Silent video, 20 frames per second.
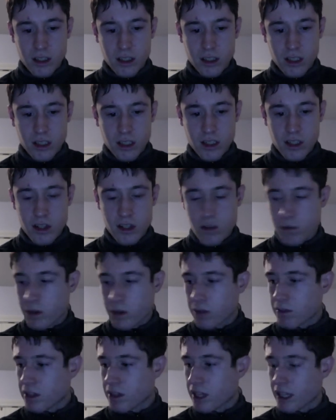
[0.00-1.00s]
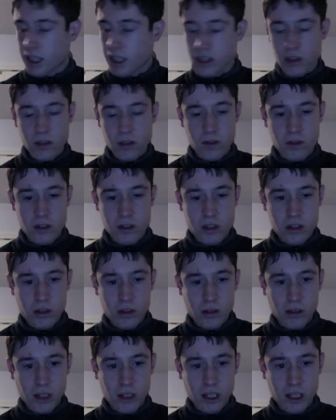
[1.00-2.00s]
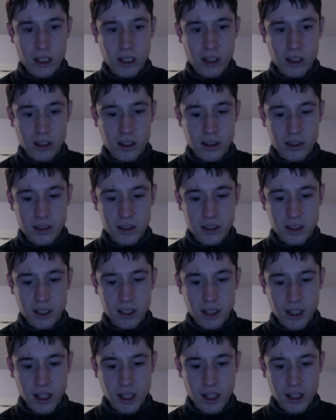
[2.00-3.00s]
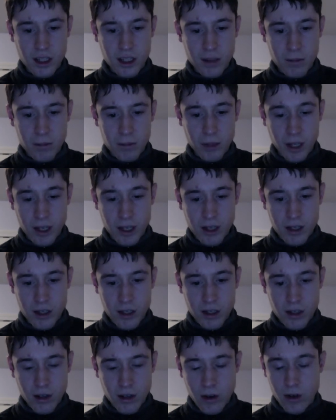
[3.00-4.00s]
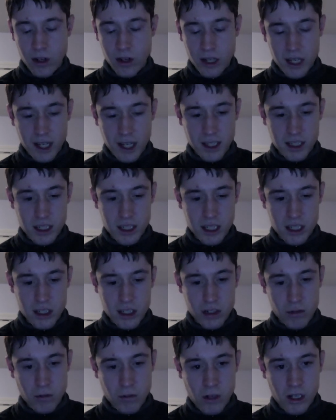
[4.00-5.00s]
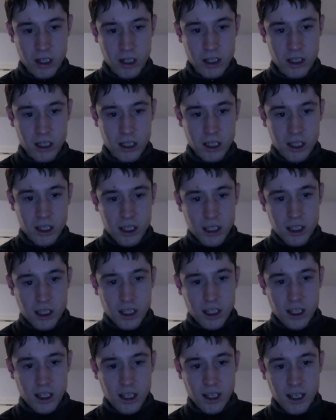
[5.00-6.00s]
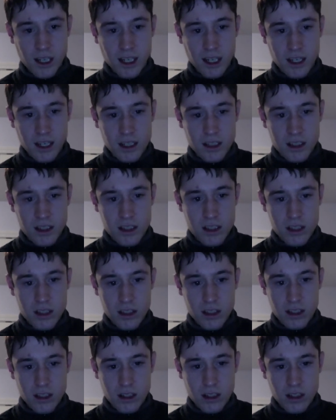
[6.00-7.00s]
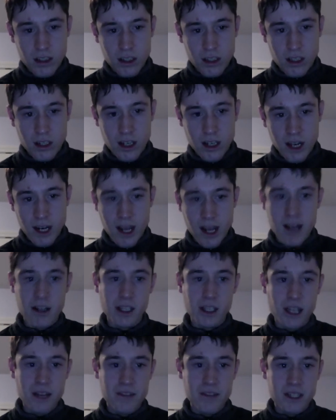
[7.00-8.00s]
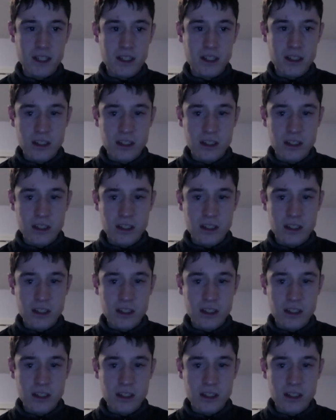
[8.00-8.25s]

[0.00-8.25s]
each one with like its own story, but all connect into one. And the 9 out of 11,